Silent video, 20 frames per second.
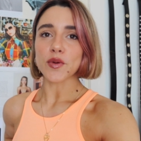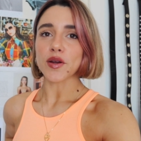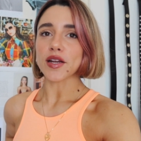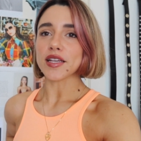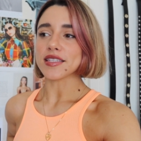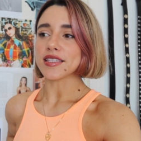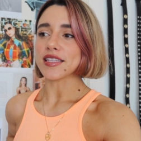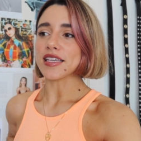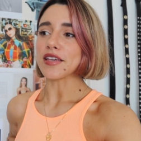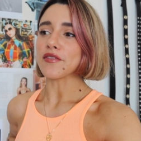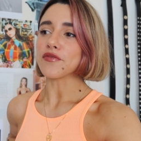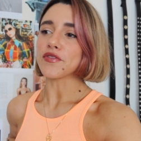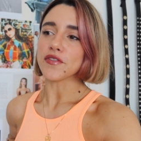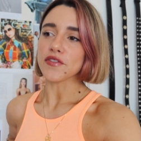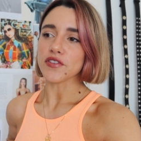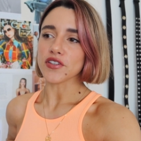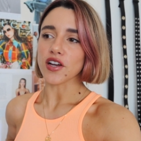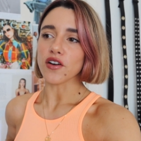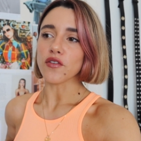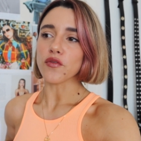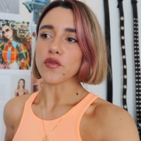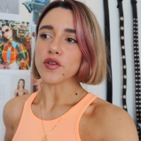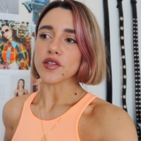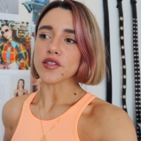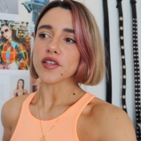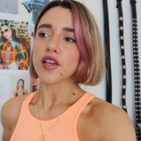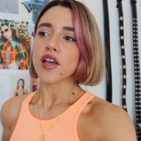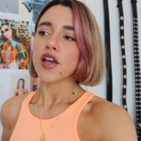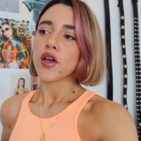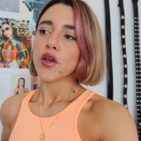whereas the 5th shelf
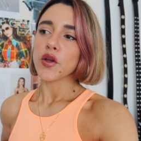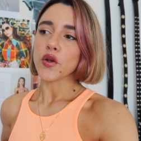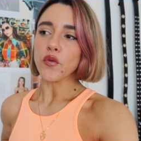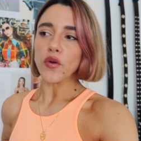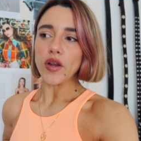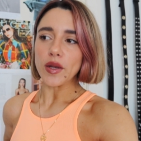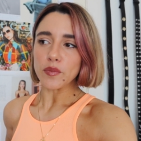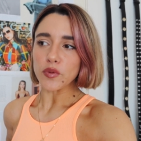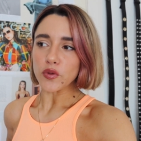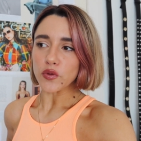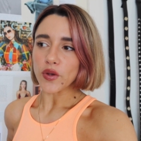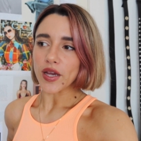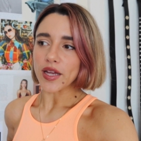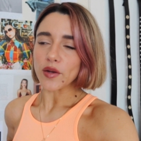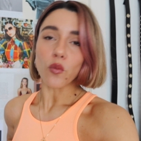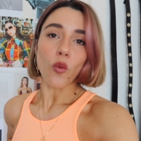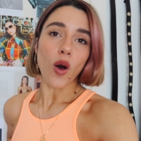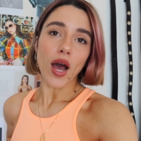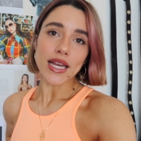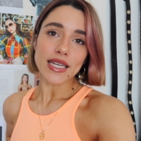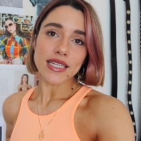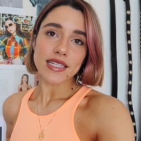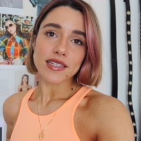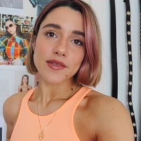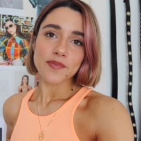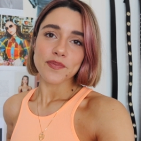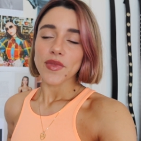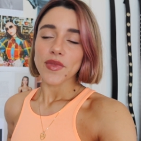was green, blue, and white.